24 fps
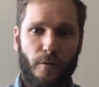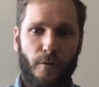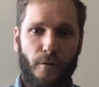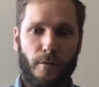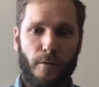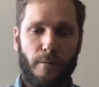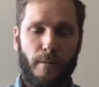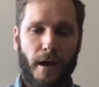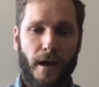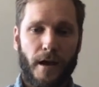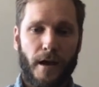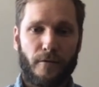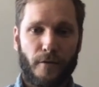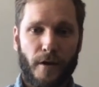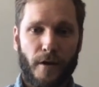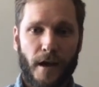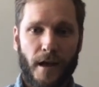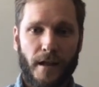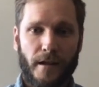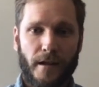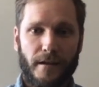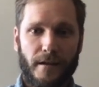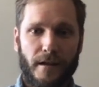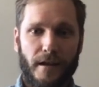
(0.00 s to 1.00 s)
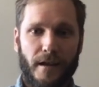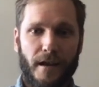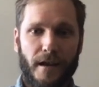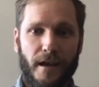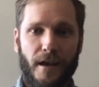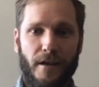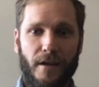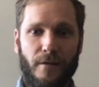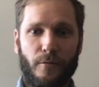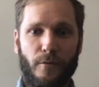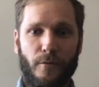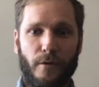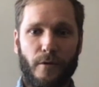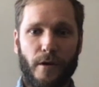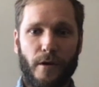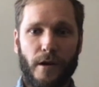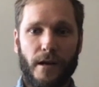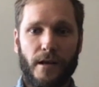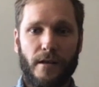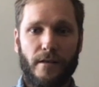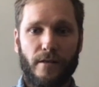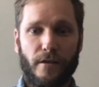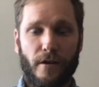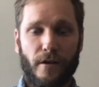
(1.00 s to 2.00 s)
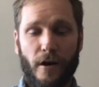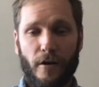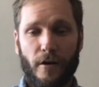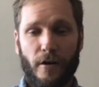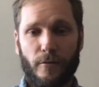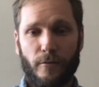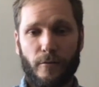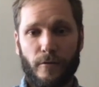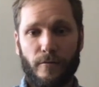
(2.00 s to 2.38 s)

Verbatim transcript: were paying rent and we thought